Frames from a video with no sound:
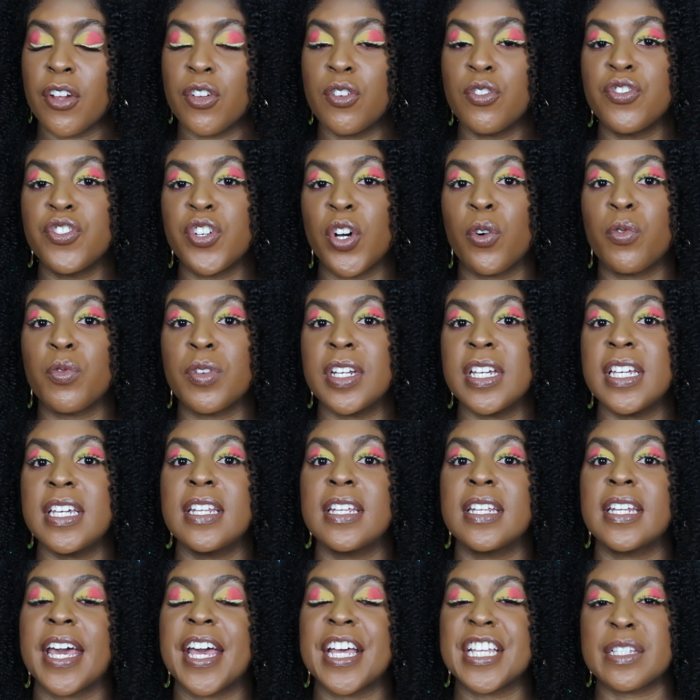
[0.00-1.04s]
you don't
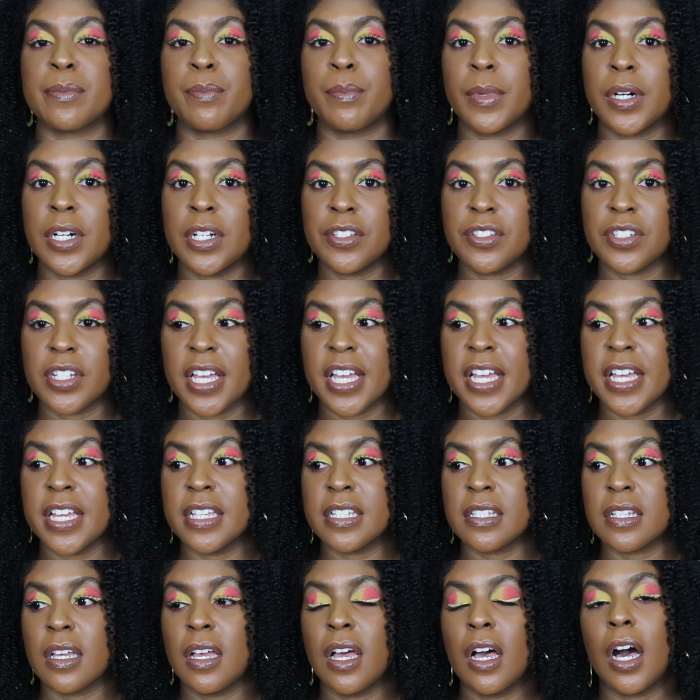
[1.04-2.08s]
need it as much
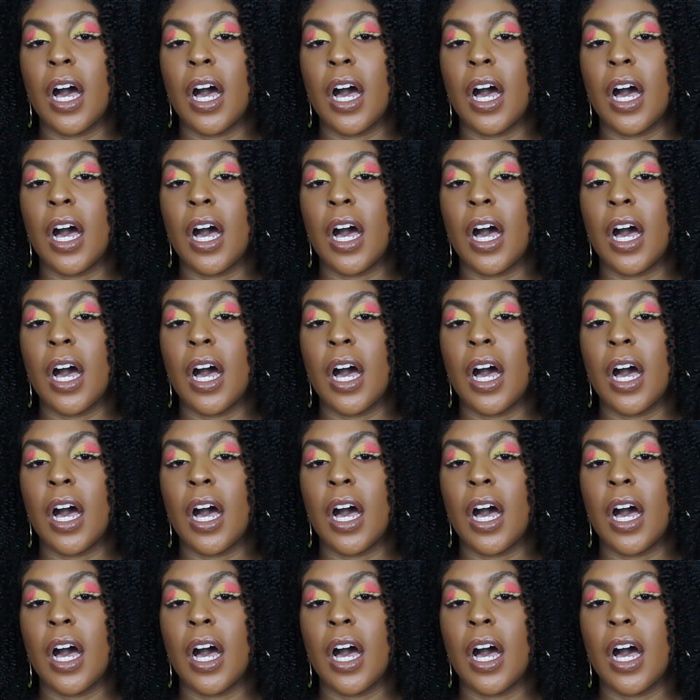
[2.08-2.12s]
as